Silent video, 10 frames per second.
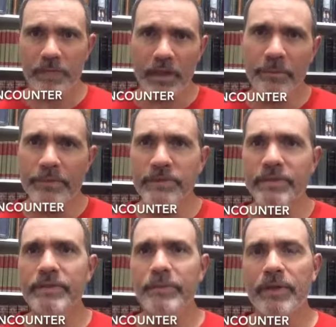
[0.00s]
and
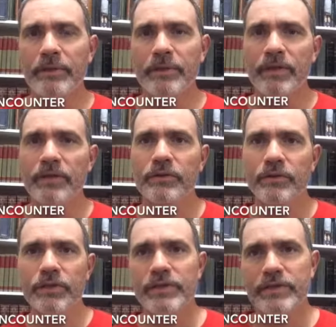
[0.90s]
participating with other
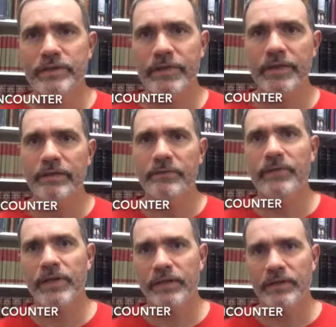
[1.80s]
Christians in the
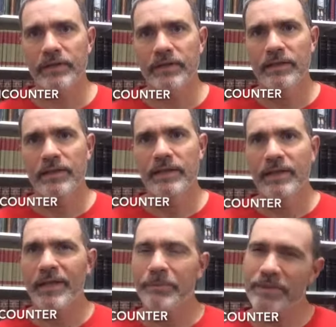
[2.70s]
faith.
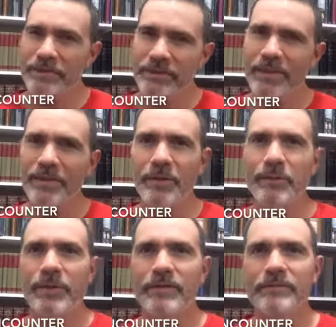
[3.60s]
And but you say, you know what?
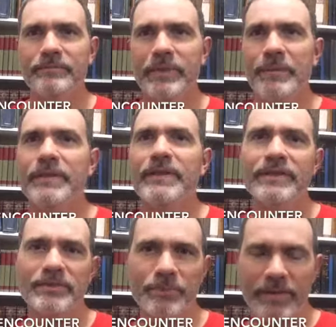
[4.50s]
Well, maybe
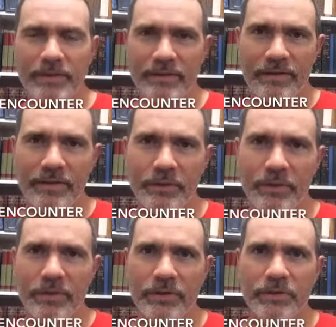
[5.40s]
next week
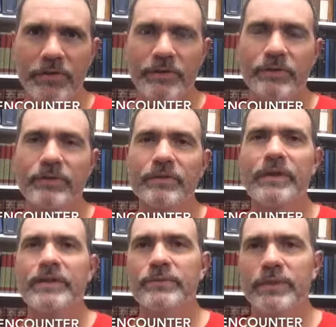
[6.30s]
we'll go to church or the
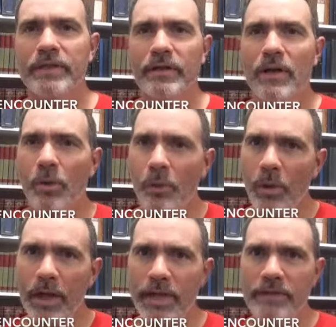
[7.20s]
next week.
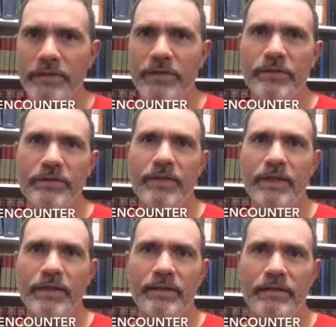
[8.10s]
Why do you
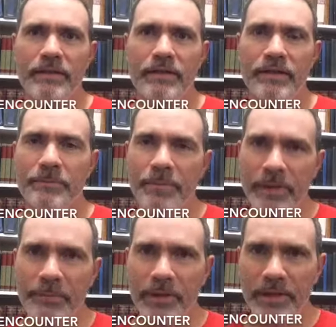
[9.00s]
delay?
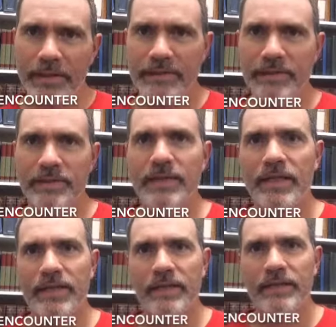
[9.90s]
Make plans
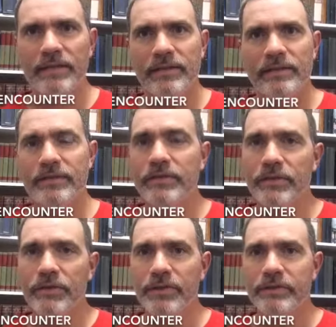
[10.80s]
today to
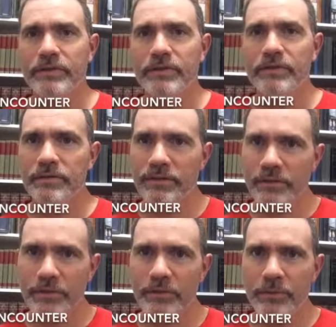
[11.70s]
do it, to, to
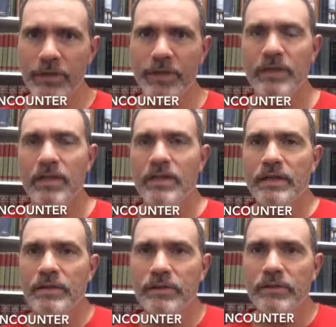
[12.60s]
do what
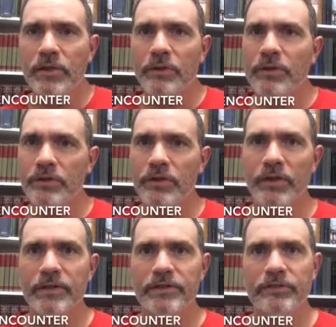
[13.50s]
you know in your
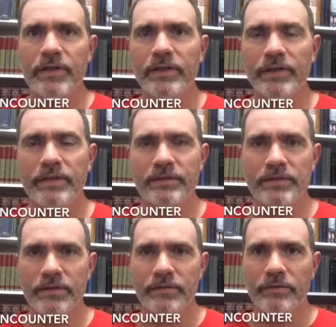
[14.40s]
heart is the right thing to
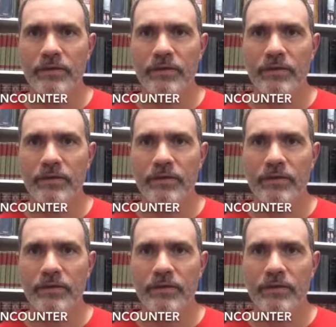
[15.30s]
do.